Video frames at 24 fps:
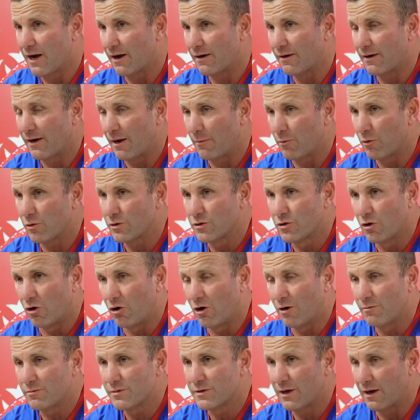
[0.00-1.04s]
out a number of
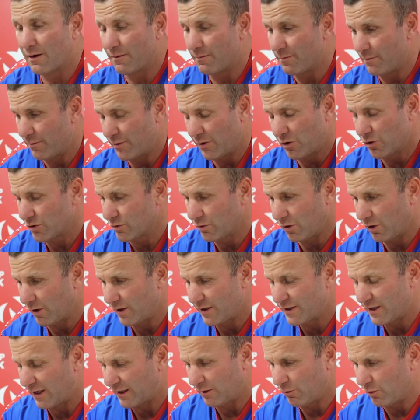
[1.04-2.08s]
times because
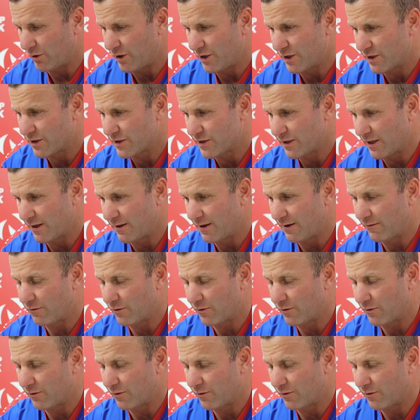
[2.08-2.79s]
exactly what you just said.